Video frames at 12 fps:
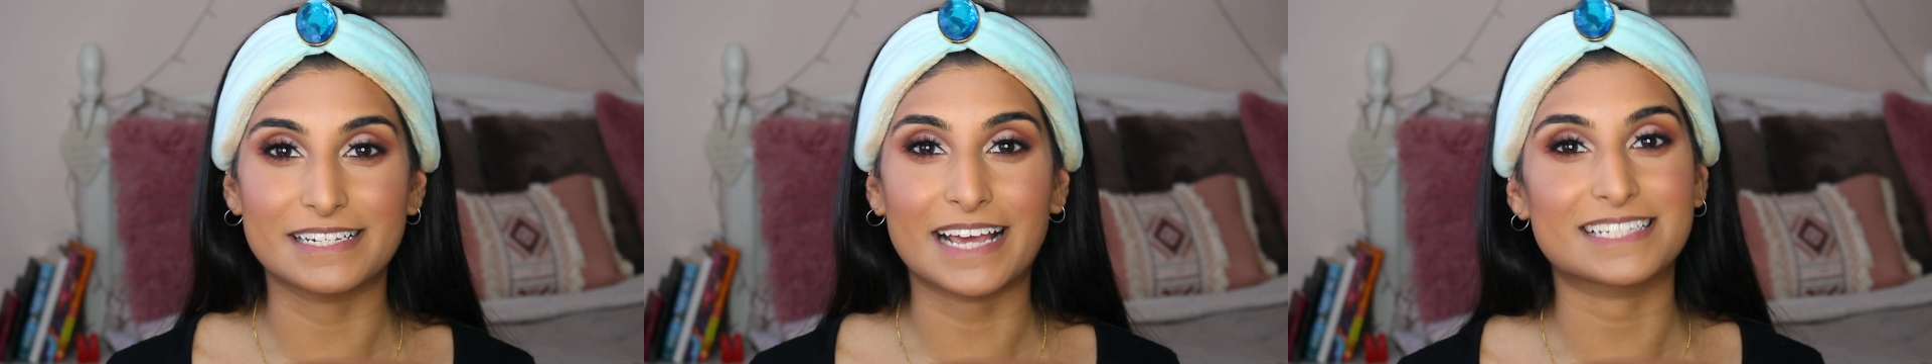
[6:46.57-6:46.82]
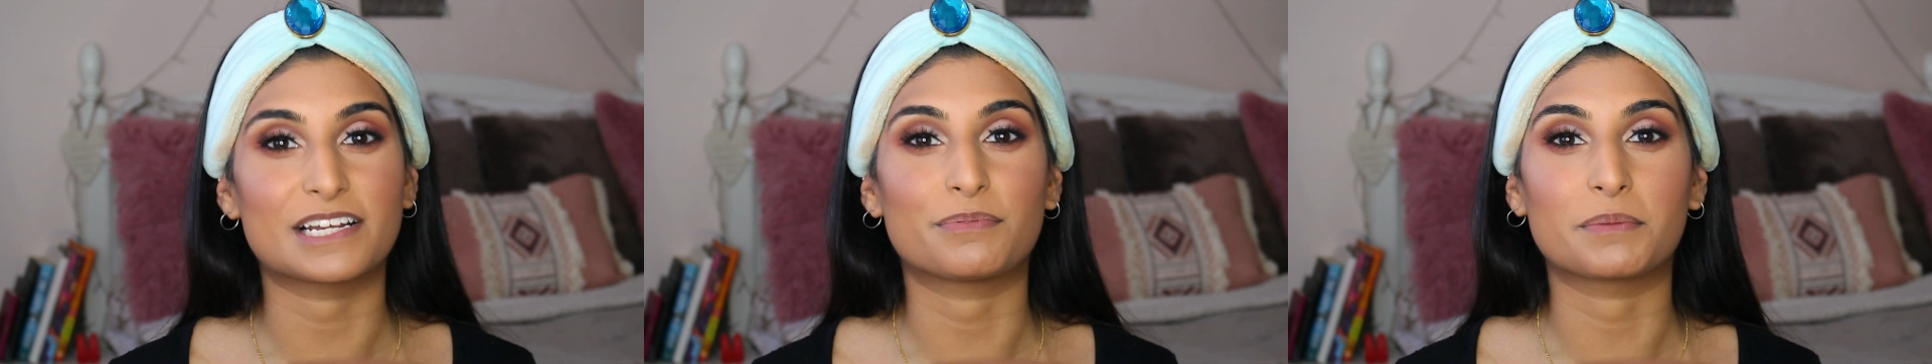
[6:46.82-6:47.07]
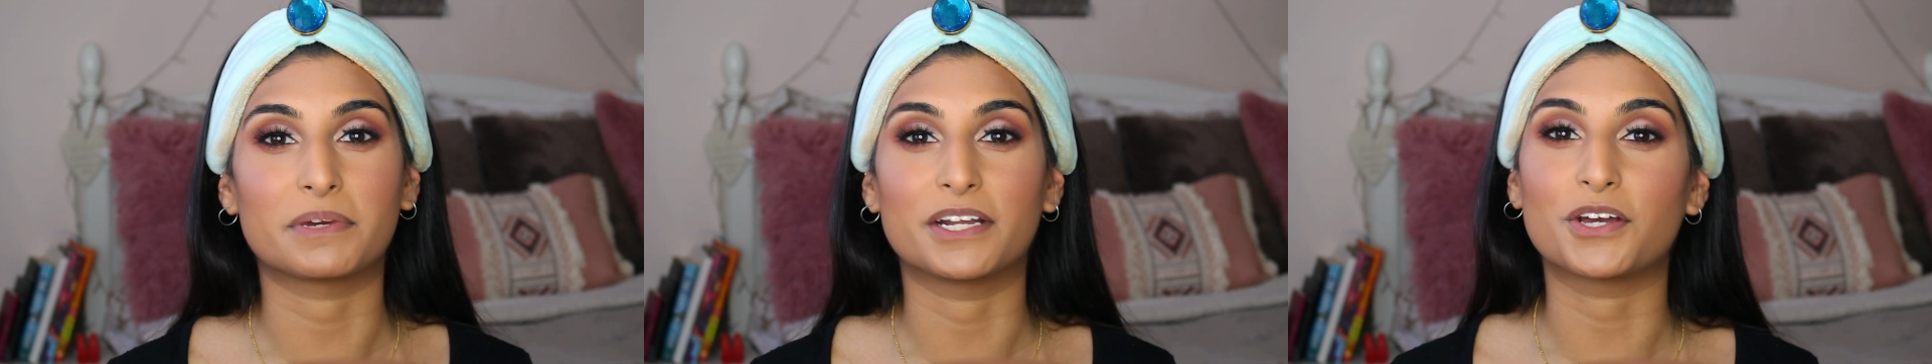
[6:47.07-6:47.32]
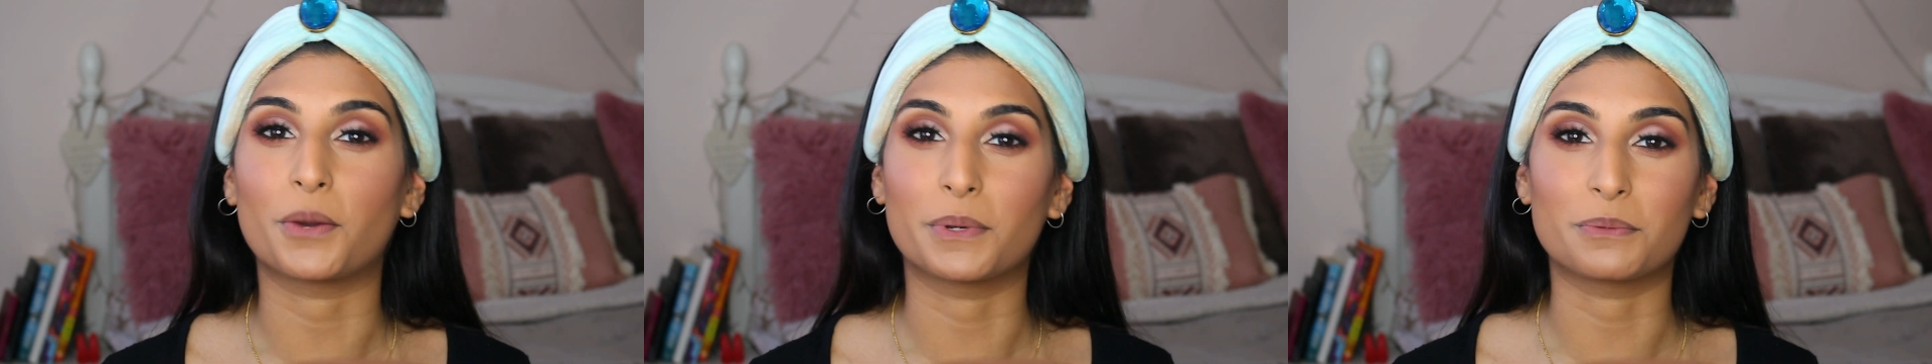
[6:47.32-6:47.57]
Next up I'm going
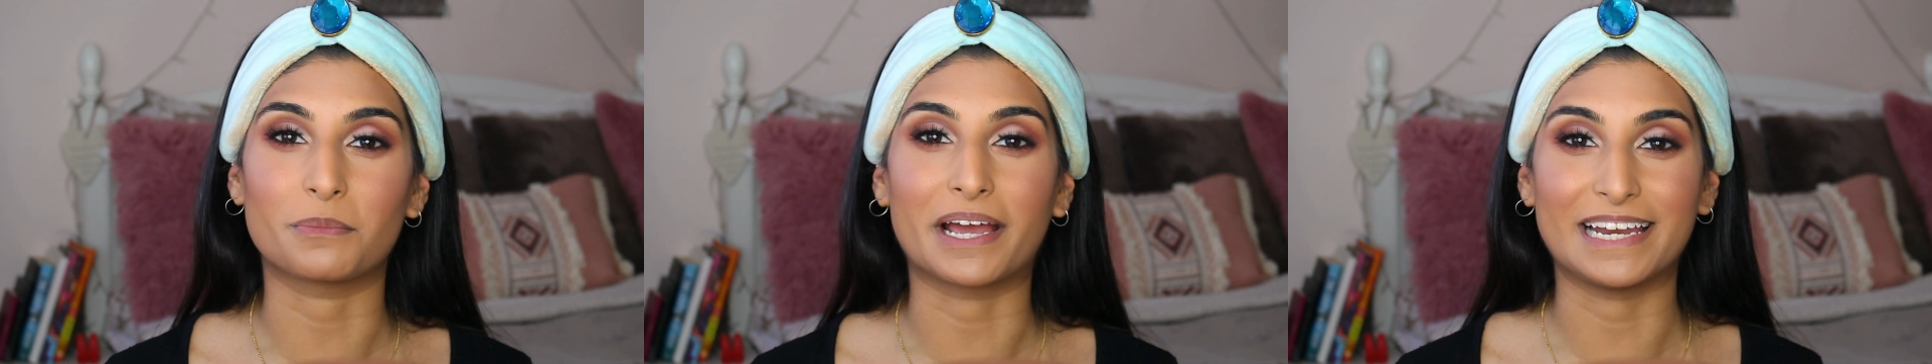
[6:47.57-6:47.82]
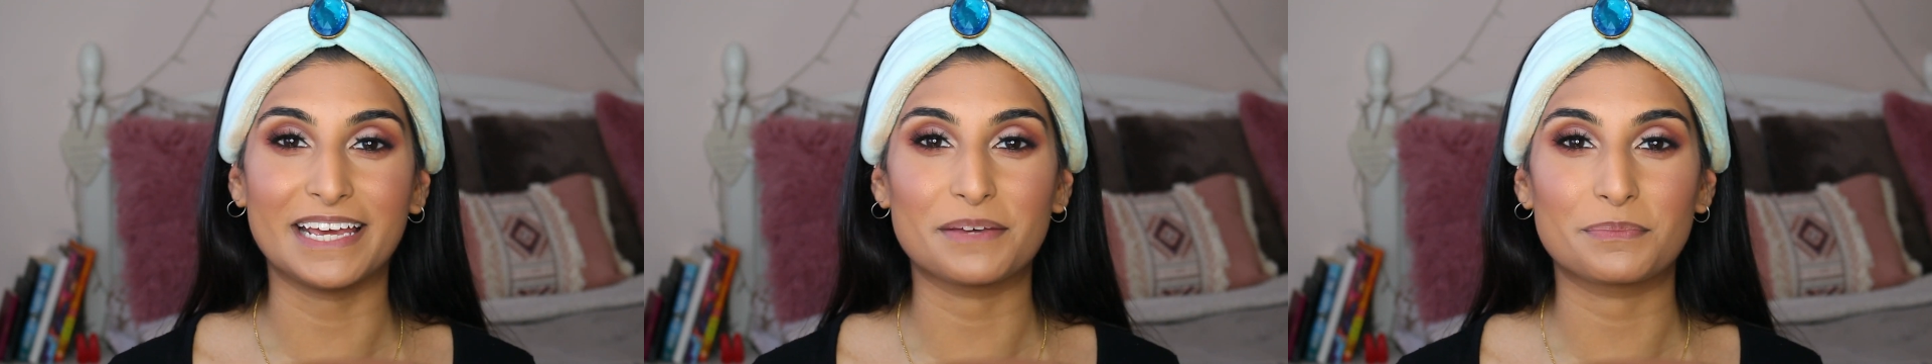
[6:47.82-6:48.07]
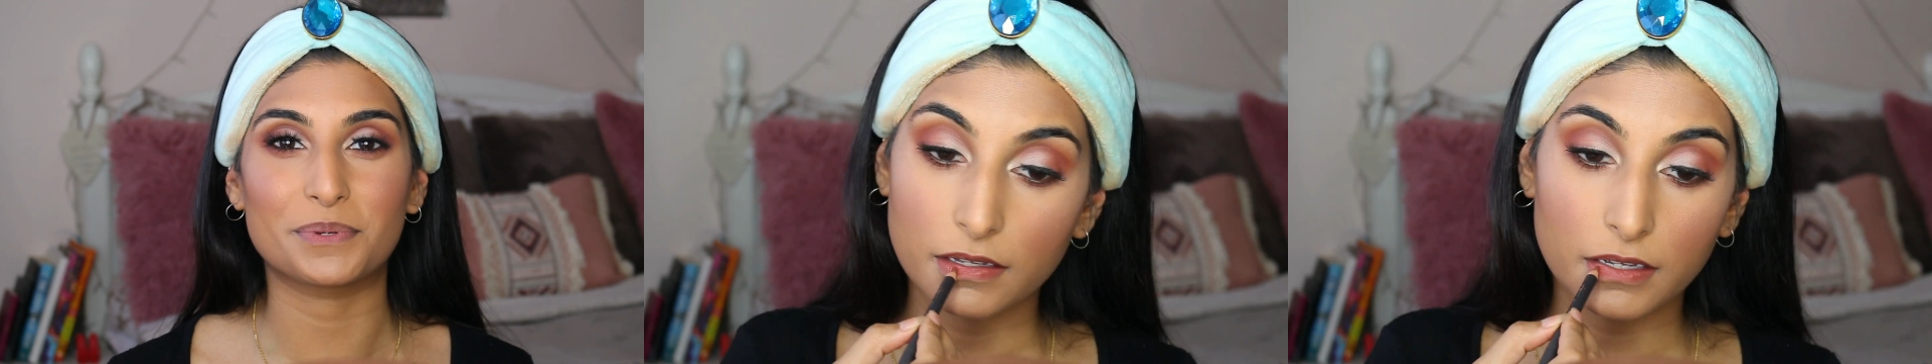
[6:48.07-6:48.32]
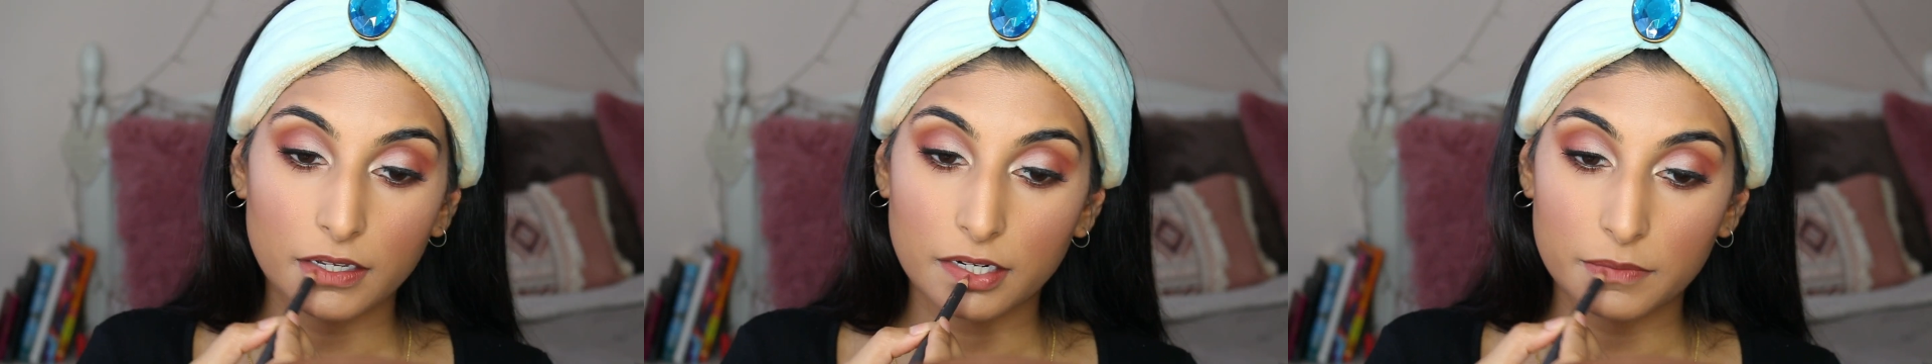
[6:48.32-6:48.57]
to go in my lip,
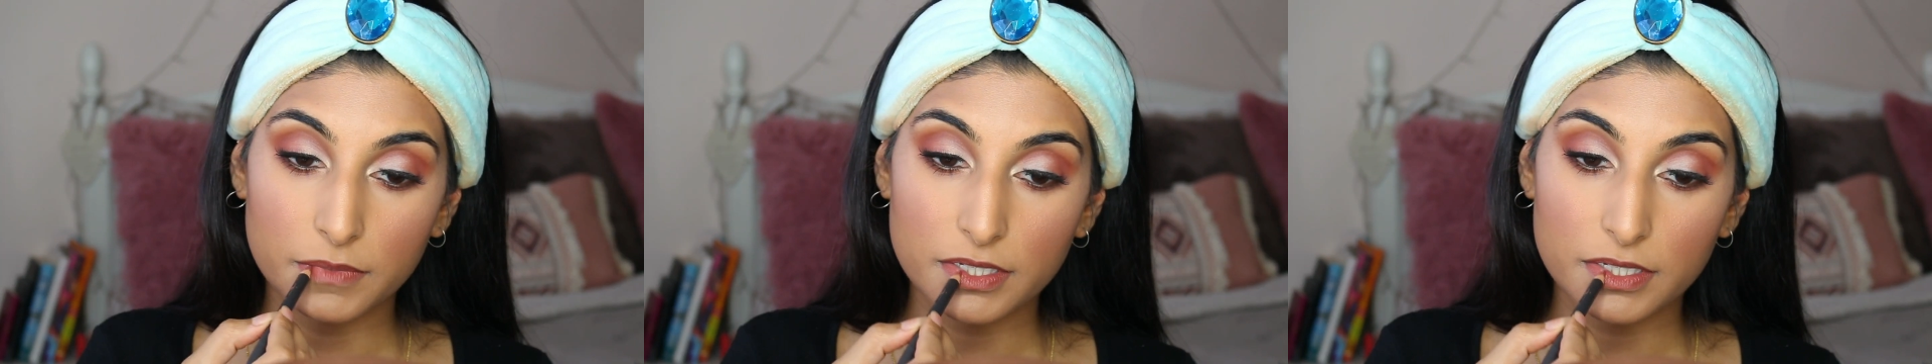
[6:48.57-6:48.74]
and I'm